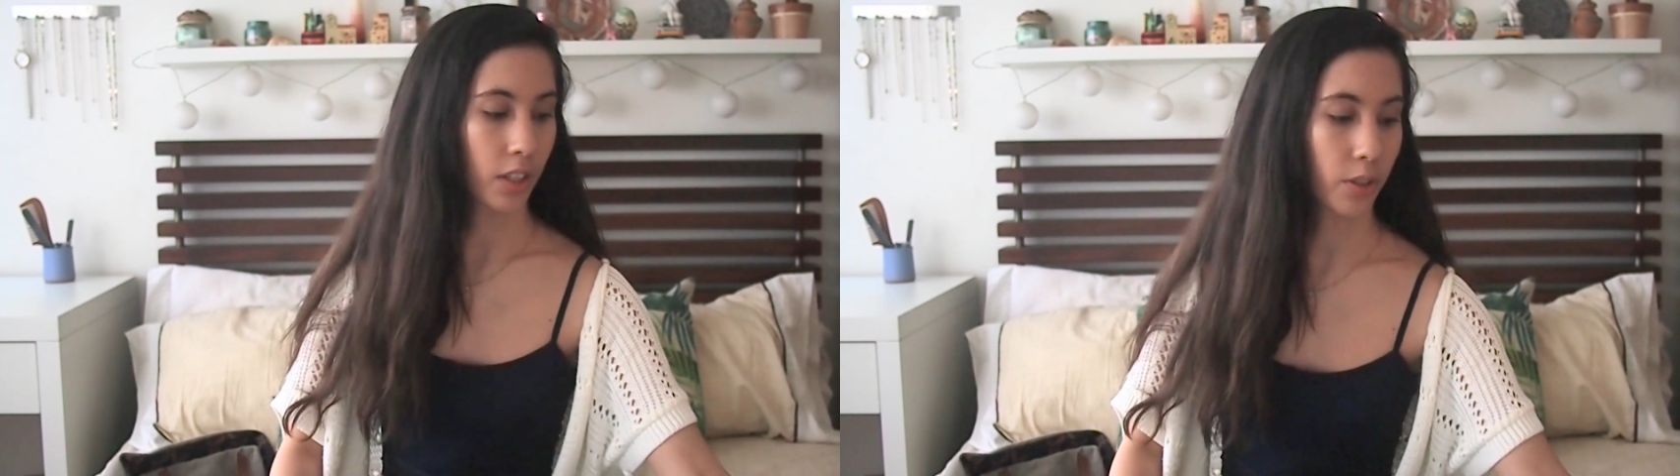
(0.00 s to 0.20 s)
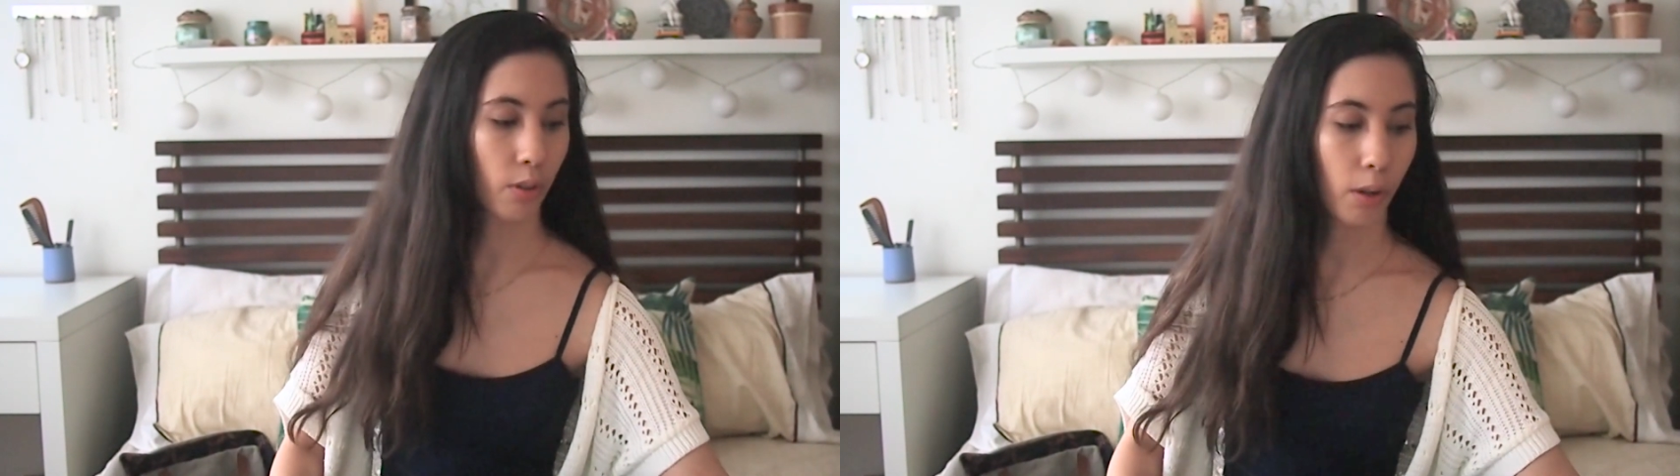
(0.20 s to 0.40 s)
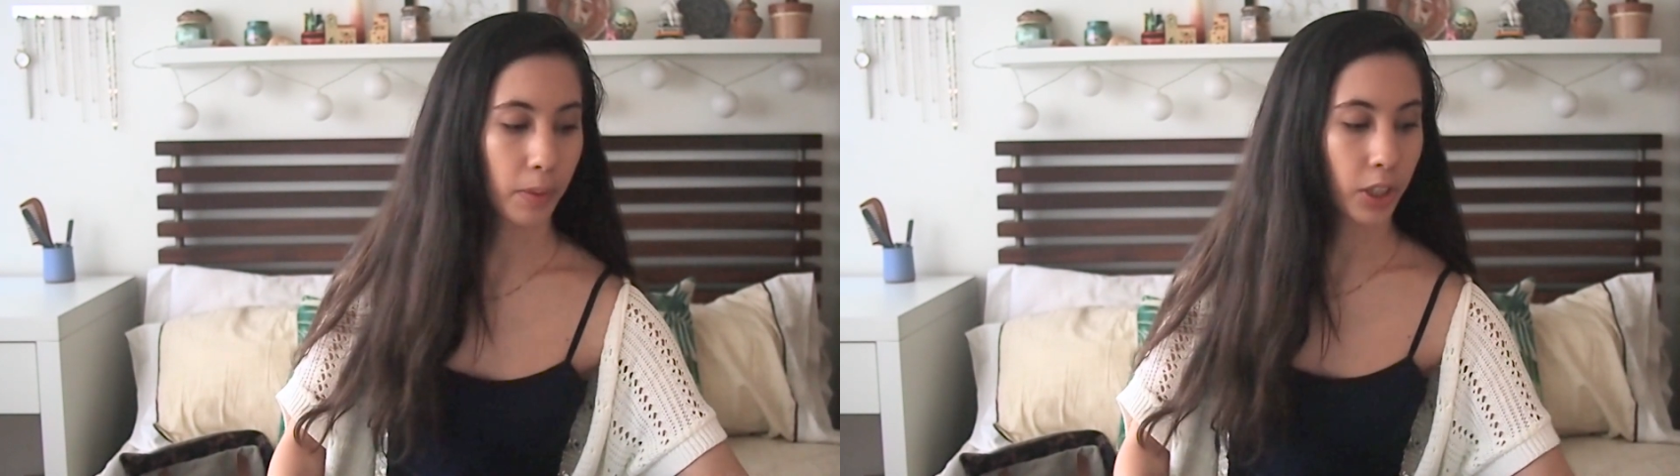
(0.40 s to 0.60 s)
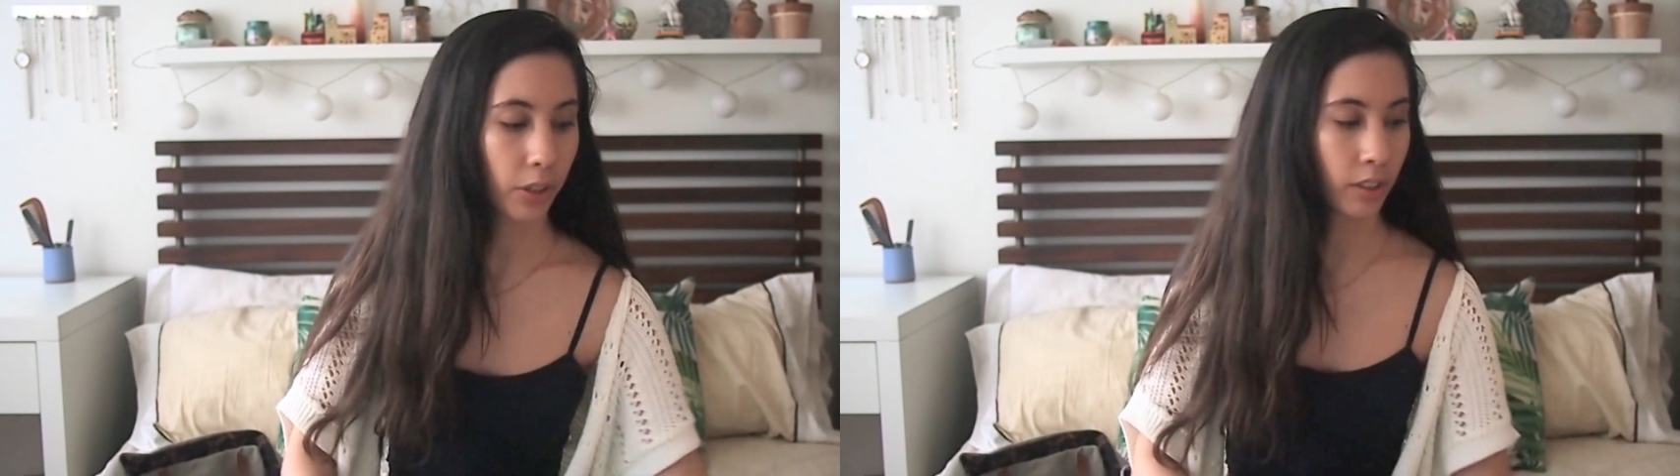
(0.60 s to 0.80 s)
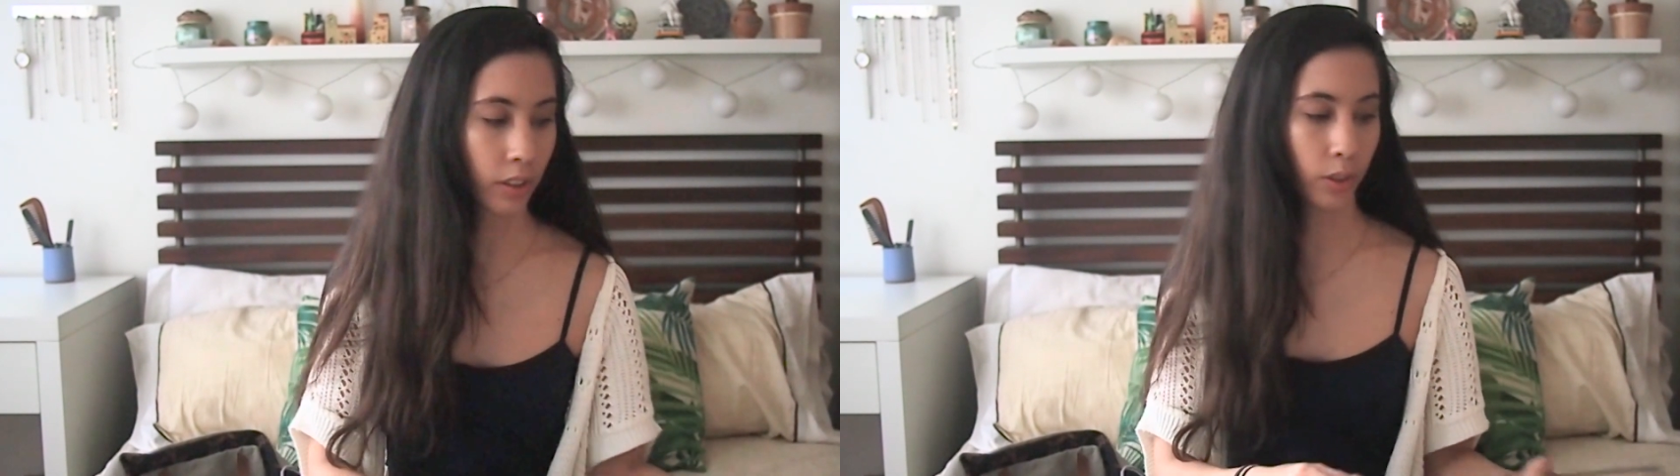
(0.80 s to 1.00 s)
So I'll be
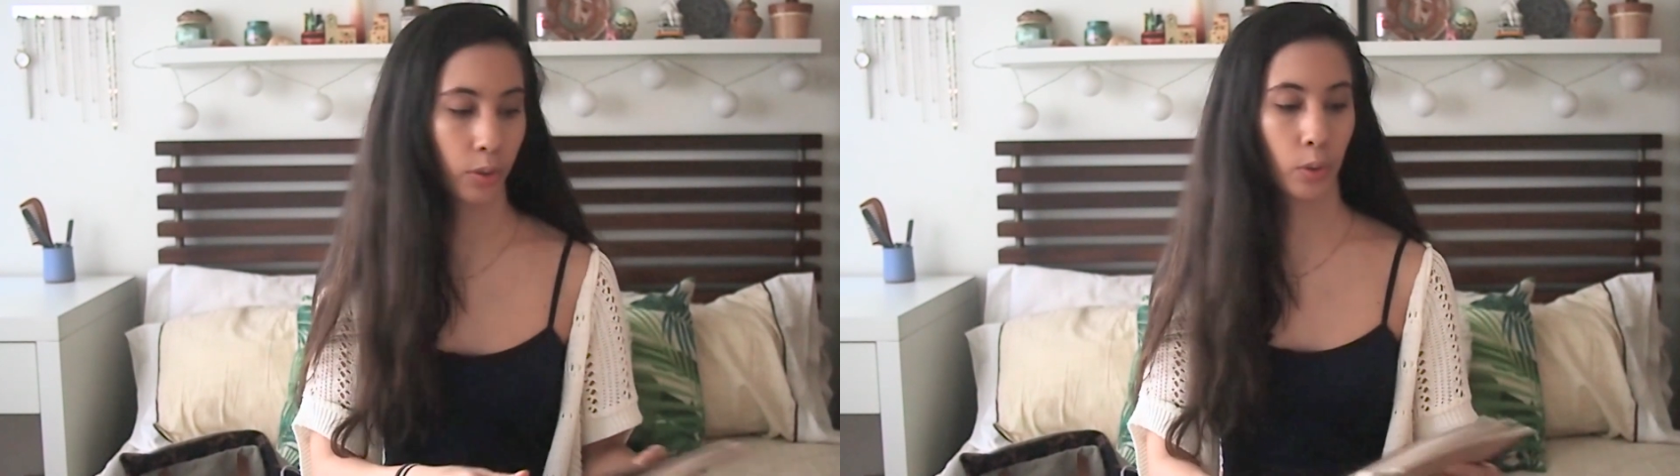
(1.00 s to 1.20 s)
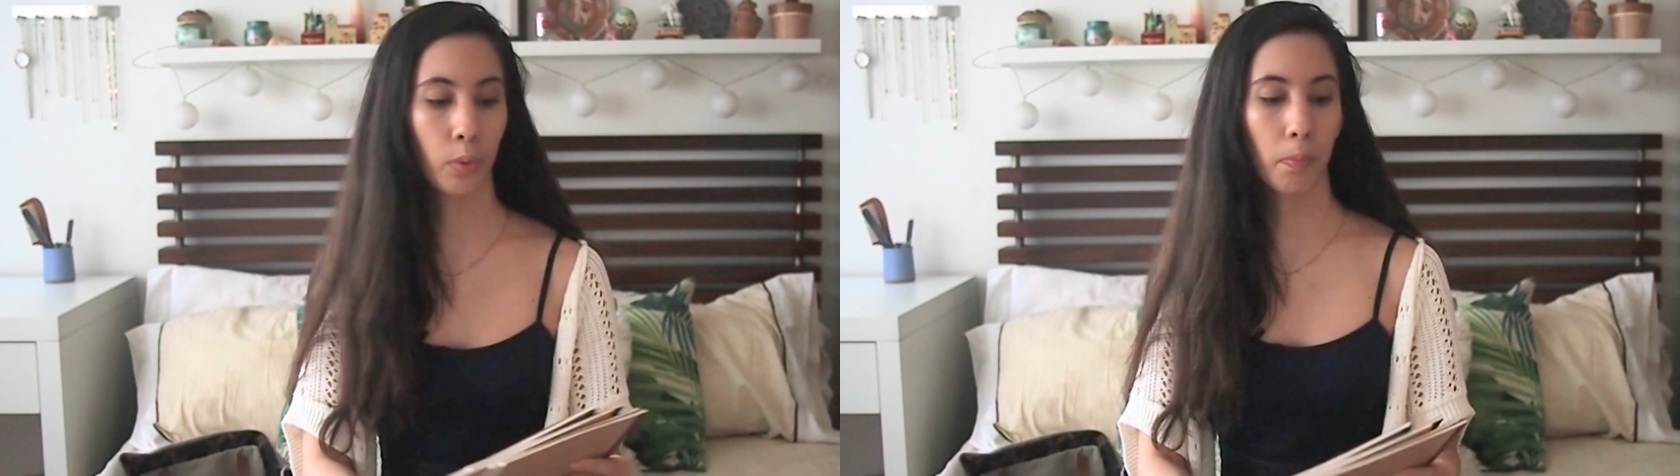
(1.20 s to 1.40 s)
showing you